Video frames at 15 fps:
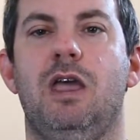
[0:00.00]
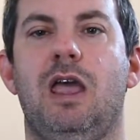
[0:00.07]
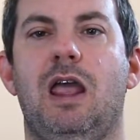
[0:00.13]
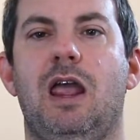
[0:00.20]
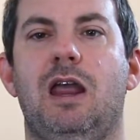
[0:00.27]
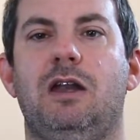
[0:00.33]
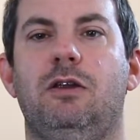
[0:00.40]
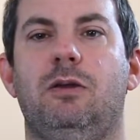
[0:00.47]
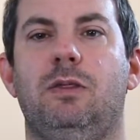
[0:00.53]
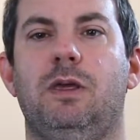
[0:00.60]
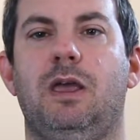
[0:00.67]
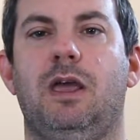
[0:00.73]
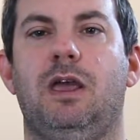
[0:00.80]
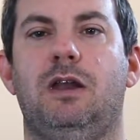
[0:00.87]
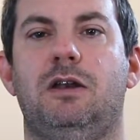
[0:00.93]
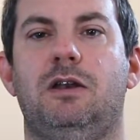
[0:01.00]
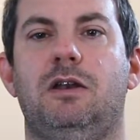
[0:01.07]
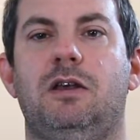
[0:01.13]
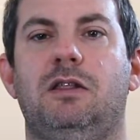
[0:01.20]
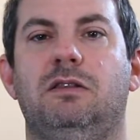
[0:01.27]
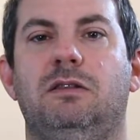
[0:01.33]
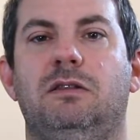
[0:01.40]
And near the end,
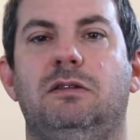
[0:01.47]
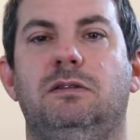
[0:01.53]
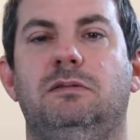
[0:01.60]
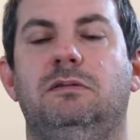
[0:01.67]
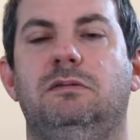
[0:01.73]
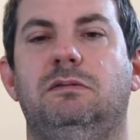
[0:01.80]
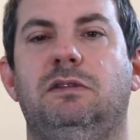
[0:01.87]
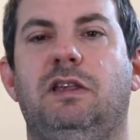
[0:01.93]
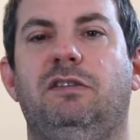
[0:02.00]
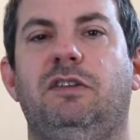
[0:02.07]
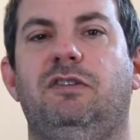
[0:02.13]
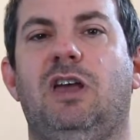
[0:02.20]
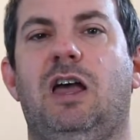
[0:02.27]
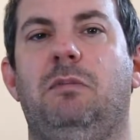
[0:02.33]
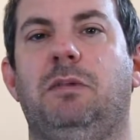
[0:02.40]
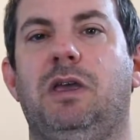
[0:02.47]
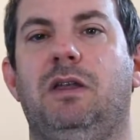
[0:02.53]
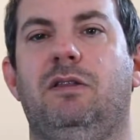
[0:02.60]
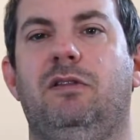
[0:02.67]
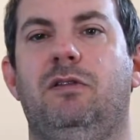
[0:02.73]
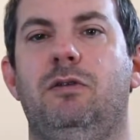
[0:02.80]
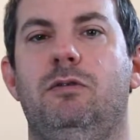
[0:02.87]
Leslie
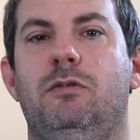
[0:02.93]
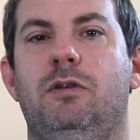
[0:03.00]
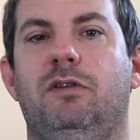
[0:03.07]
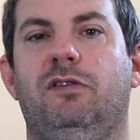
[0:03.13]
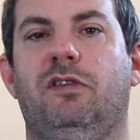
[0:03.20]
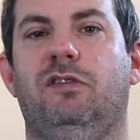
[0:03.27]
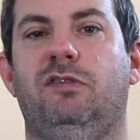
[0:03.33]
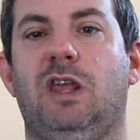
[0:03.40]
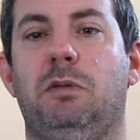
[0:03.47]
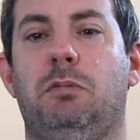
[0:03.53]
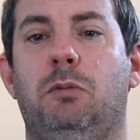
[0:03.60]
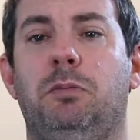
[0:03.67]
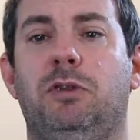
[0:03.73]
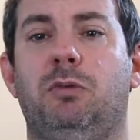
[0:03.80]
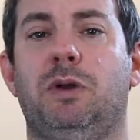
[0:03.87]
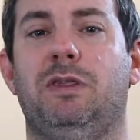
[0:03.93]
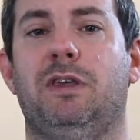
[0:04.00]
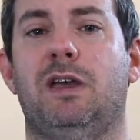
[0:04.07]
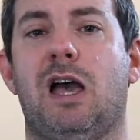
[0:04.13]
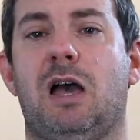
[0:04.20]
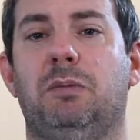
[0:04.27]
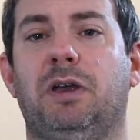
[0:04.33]
Tompkins, who is a staple between the
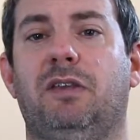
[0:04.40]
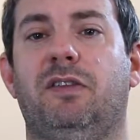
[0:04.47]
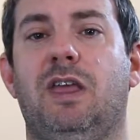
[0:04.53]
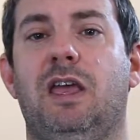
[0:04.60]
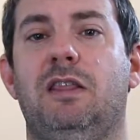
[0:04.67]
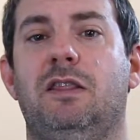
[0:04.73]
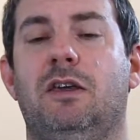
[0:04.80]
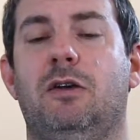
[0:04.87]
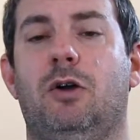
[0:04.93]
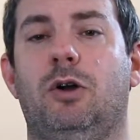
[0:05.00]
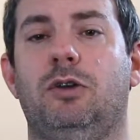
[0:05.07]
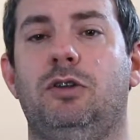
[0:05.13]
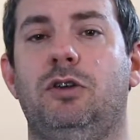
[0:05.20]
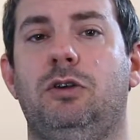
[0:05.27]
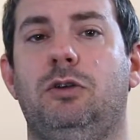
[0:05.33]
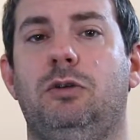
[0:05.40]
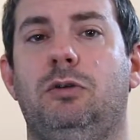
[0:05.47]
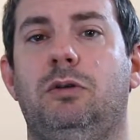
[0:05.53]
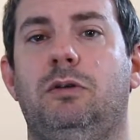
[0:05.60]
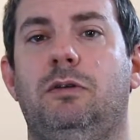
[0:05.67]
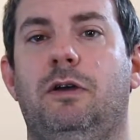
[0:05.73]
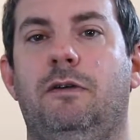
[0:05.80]
comics and the
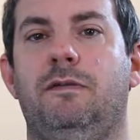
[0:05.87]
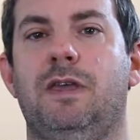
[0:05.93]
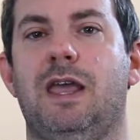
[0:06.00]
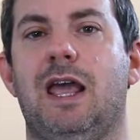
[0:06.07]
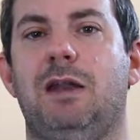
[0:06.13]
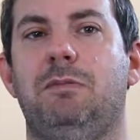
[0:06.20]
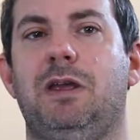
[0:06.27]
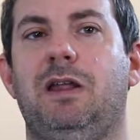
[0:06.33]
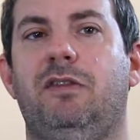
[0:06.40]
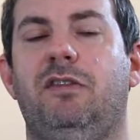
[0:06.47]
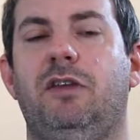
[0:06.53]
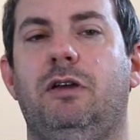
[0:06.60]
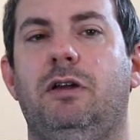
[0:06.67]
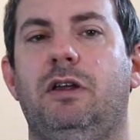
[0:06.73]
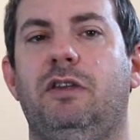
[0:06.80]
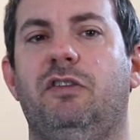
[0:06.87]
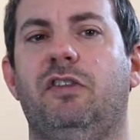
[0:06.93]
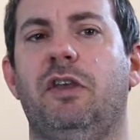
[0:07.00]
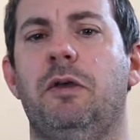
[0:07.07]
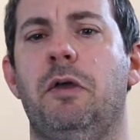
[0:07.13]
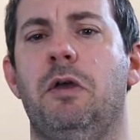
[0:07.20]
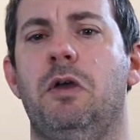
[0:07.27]
cartoon of the animated series,
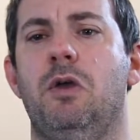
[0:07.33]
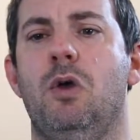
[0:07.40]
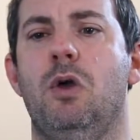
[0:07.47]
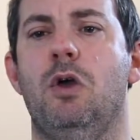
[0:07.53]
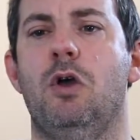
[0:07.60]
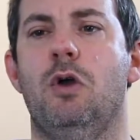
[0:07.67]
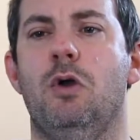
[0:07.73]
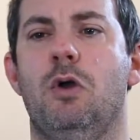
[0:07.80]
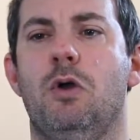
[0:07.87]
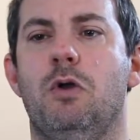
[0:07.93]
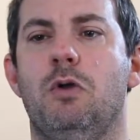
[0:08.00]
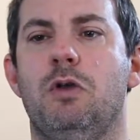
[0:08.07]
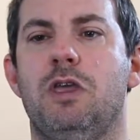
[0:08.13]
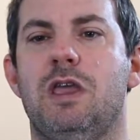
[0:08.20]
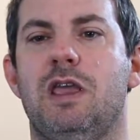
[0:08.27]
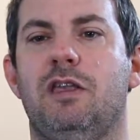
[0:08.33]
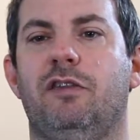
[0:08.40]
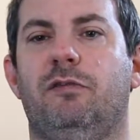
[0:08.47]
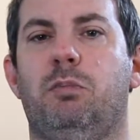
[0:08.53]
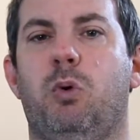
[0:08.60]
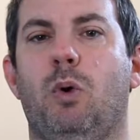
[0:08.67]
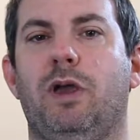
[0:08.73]

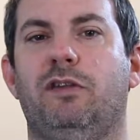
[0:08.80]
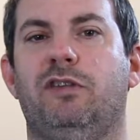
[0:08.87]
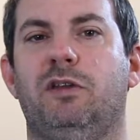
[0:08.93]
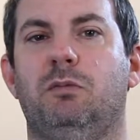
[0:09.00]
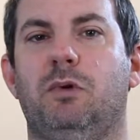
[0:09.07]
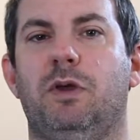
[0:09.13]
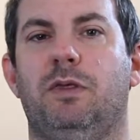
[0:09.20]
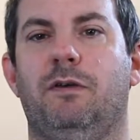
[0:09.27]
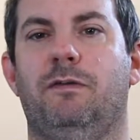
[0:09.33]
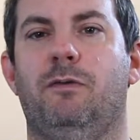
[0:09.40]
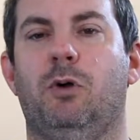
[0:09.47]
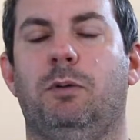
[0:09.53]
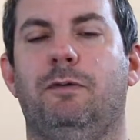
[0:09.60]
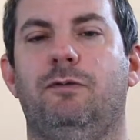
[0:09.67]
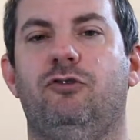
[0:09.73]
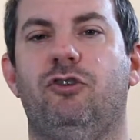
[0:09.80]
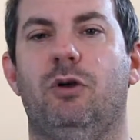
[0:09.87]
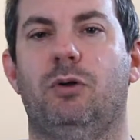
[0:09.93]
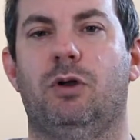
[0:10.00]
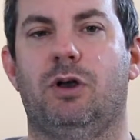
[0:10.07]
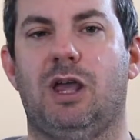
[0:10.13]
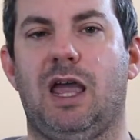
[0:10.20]
is poisoned with a form of
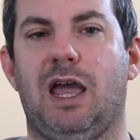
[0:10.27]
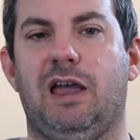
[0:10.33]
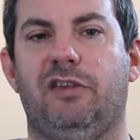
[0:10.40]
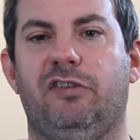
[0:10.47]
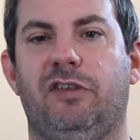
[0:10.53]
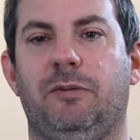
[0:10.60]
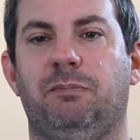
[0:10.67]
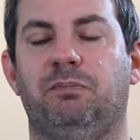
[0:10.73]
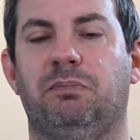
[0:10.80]
Joker gas.